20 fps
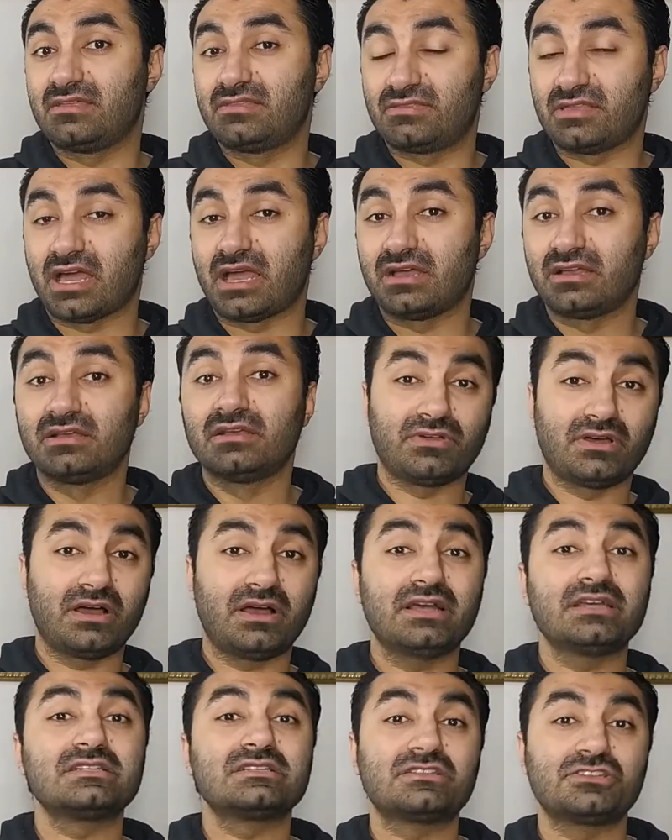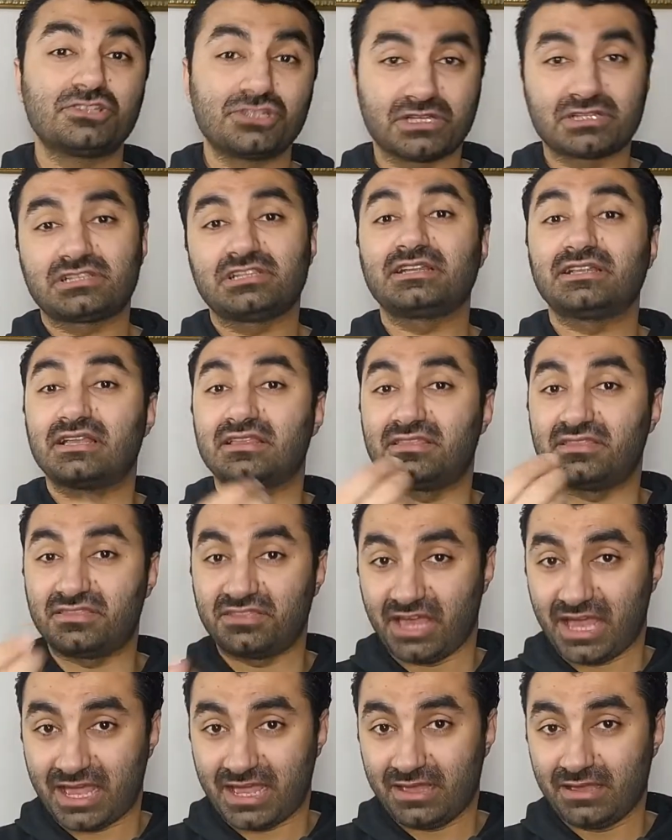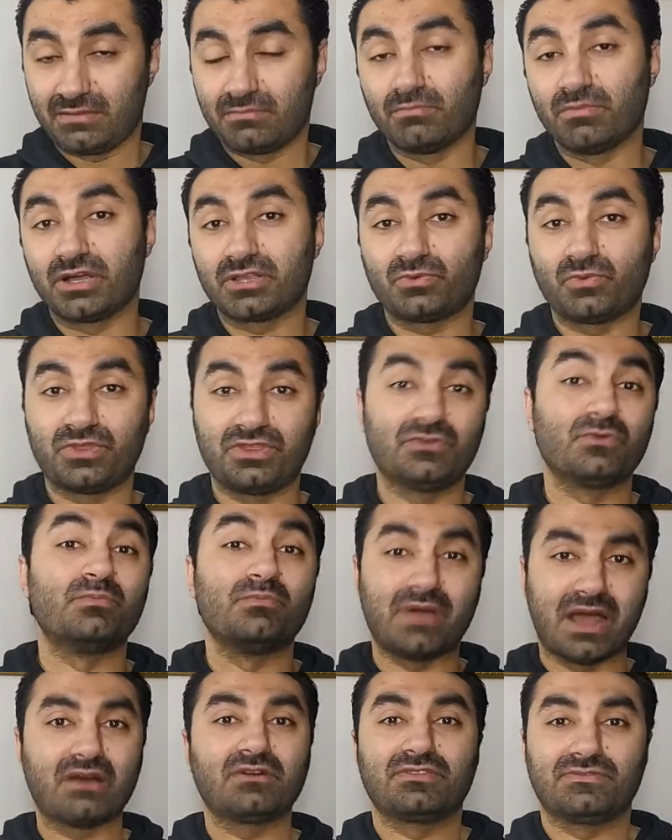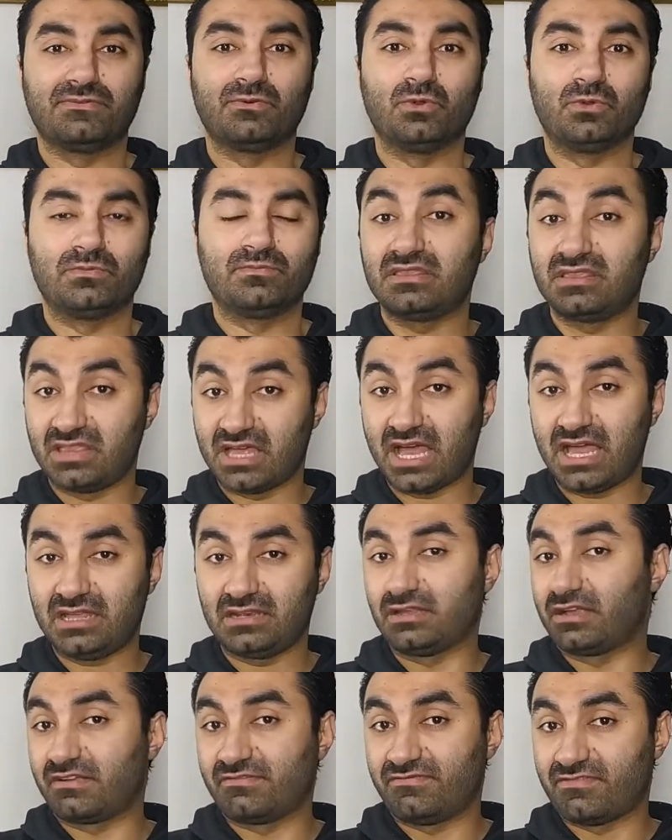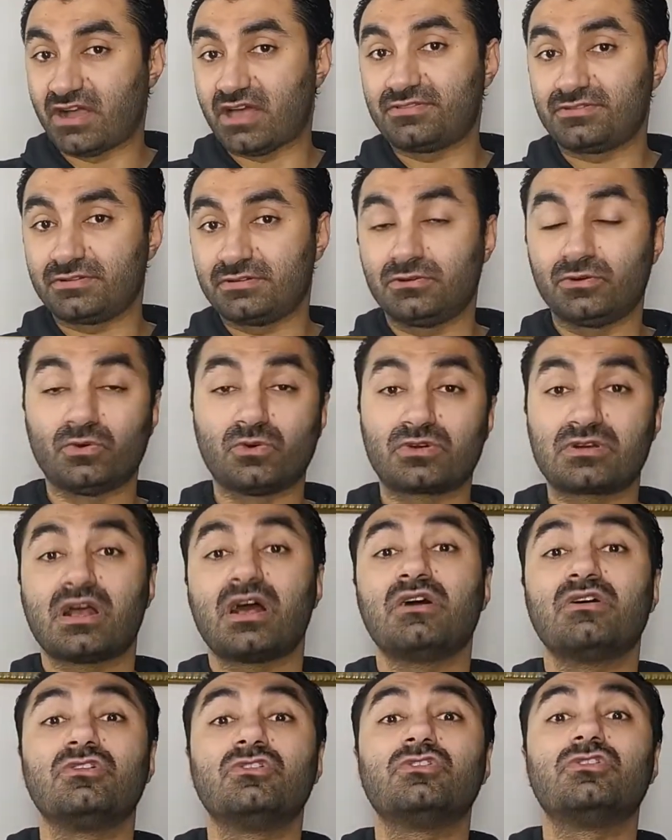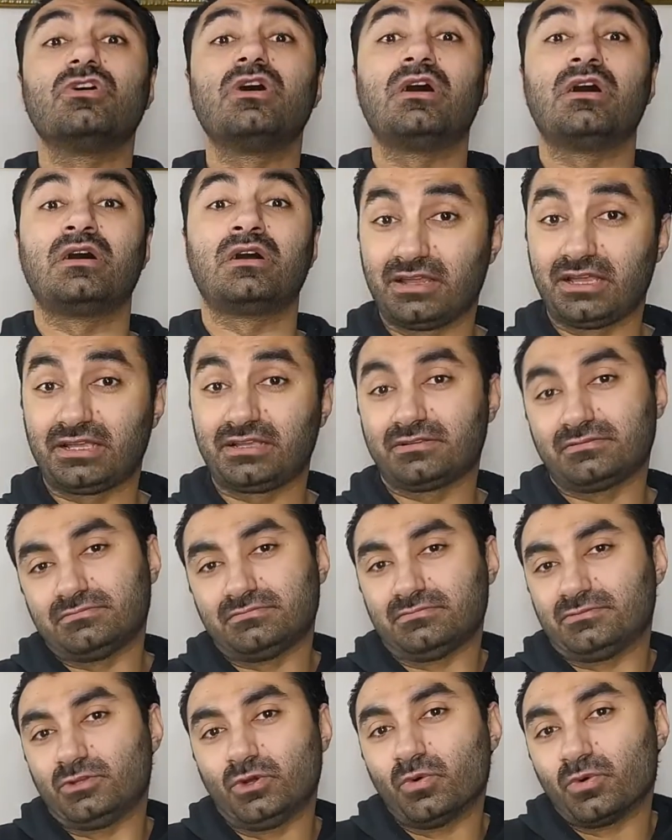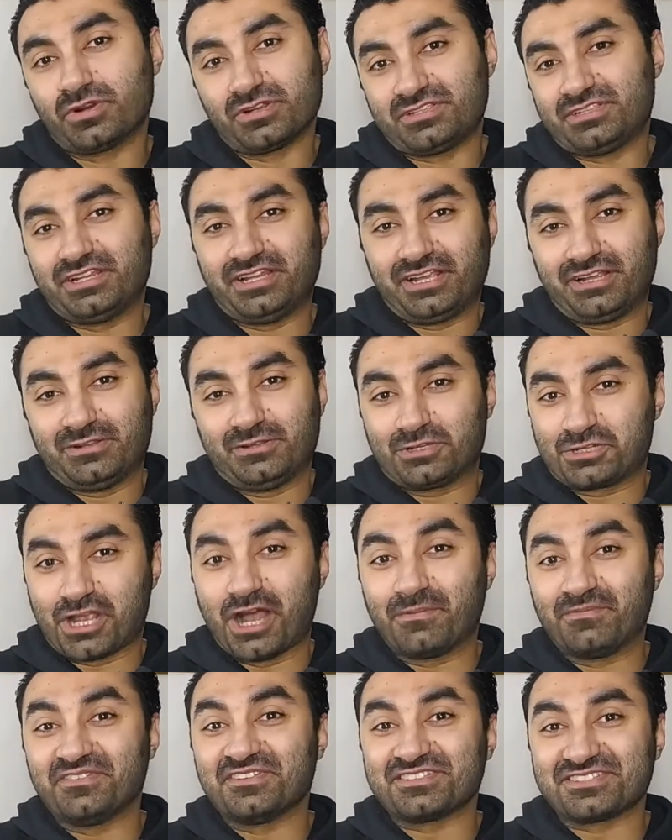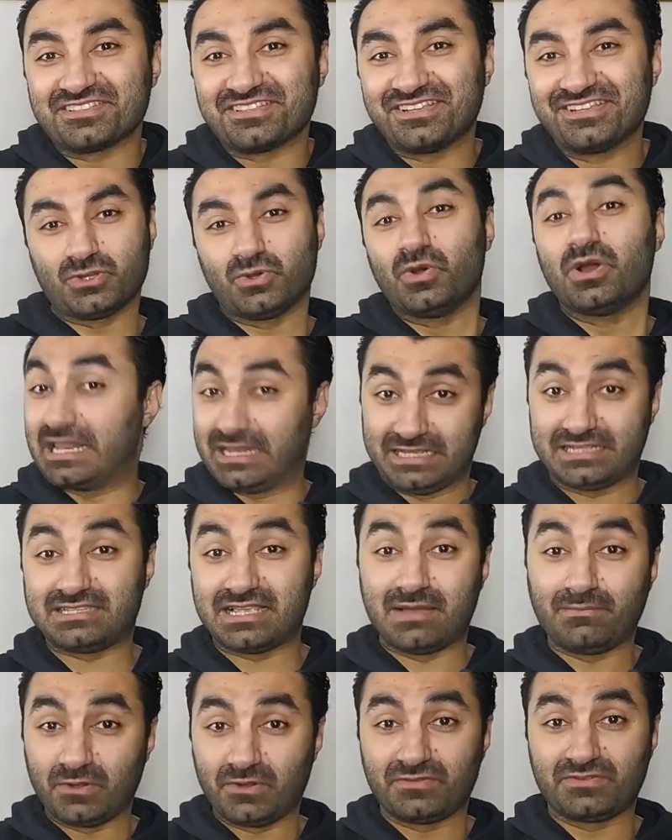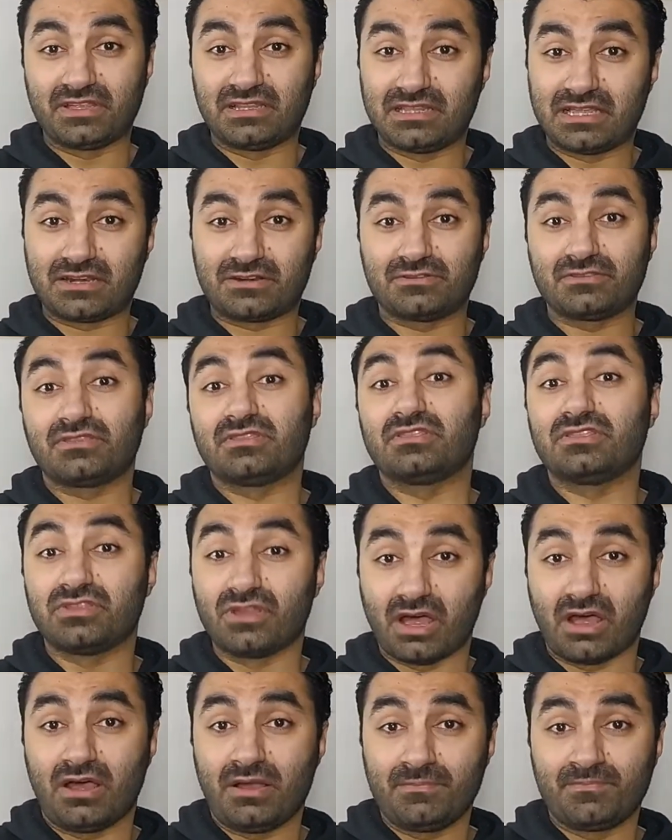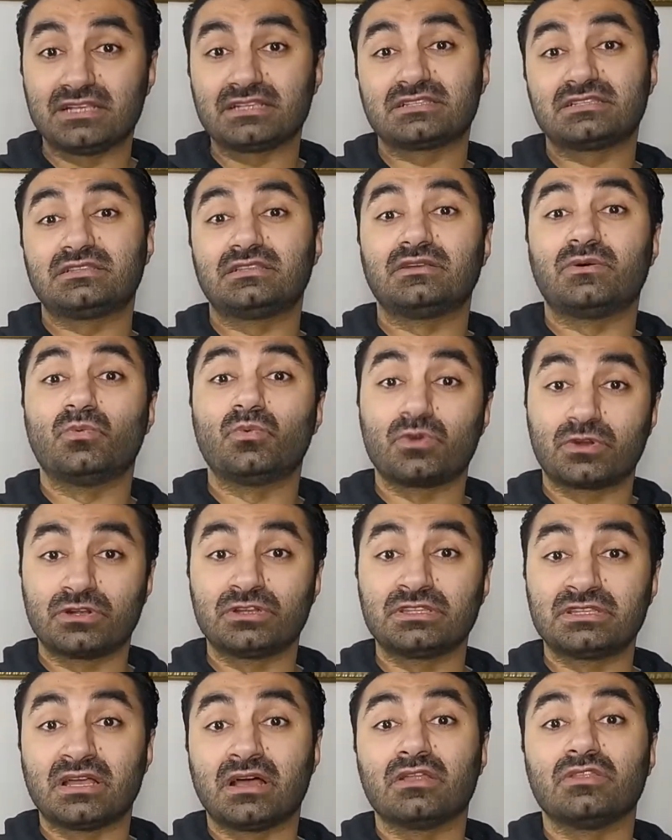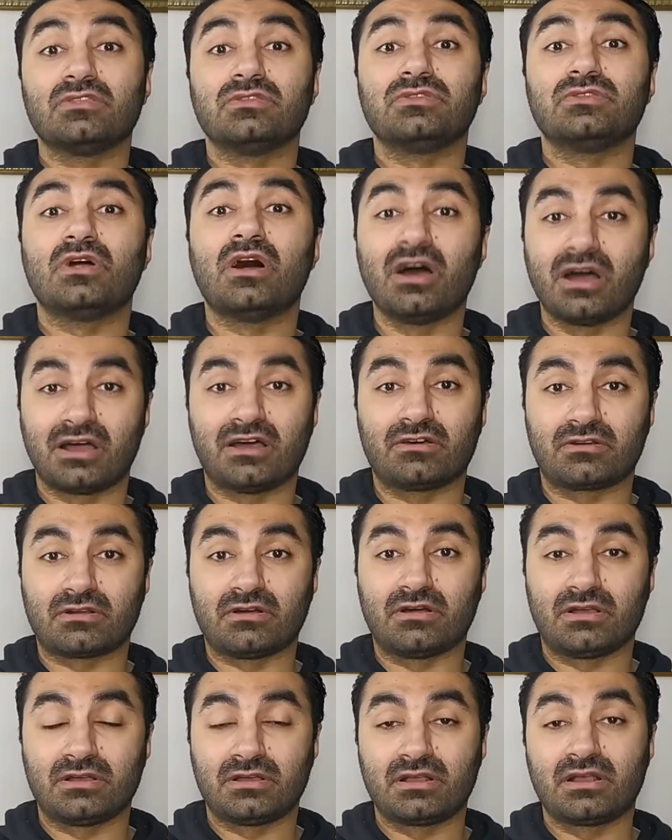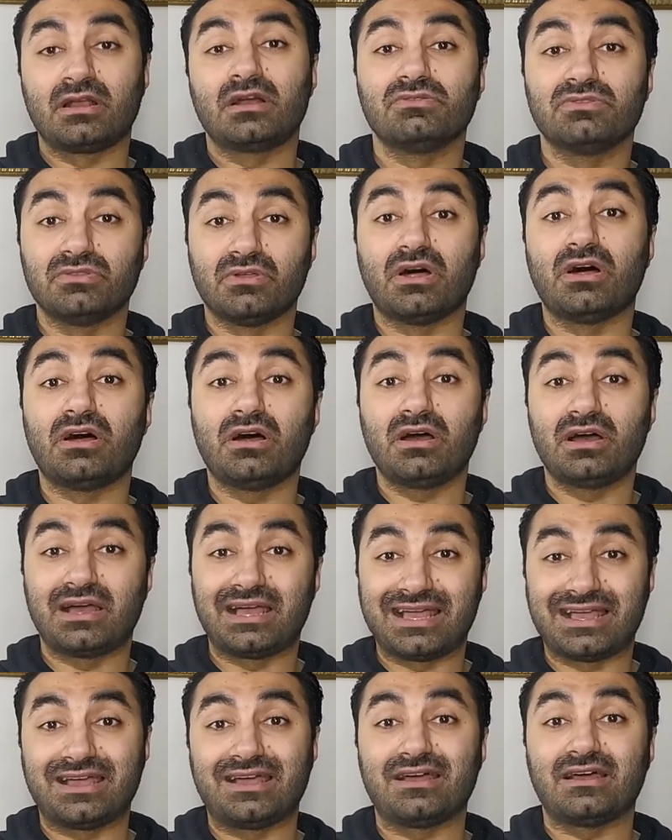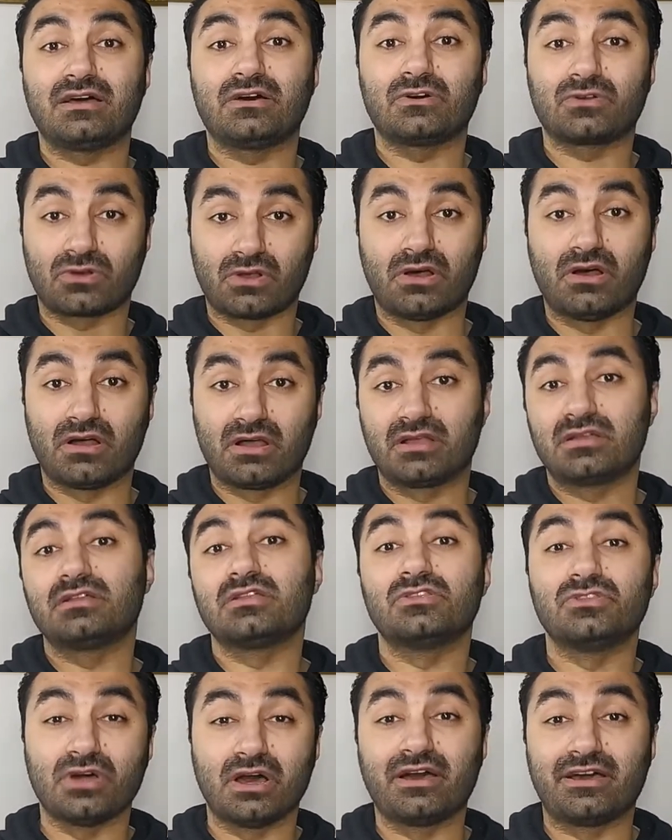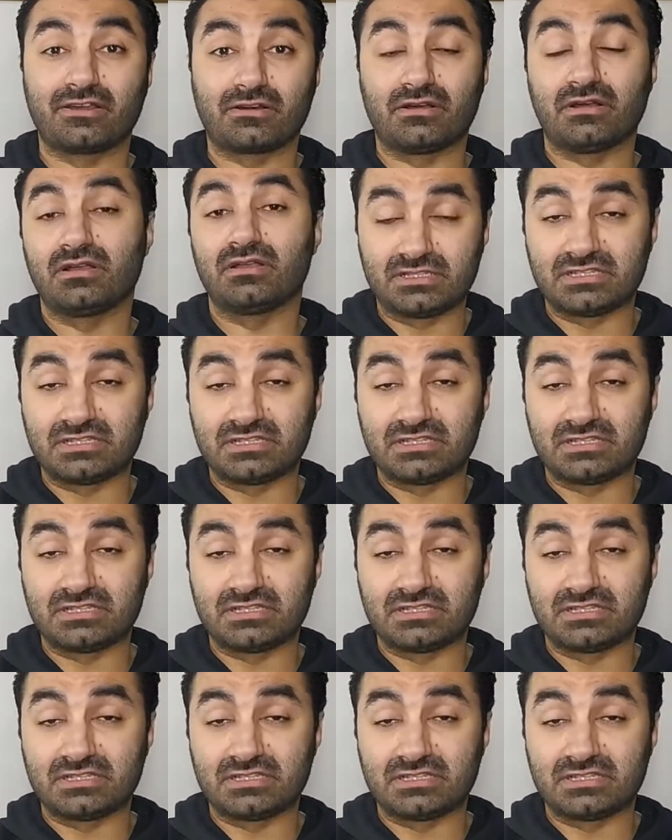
The. Va is just like the tha, but with your mouth full. The like father, or va like no words in English, obviously. So an example of the letter va is the word dhahara. Dhahara. Dhahara.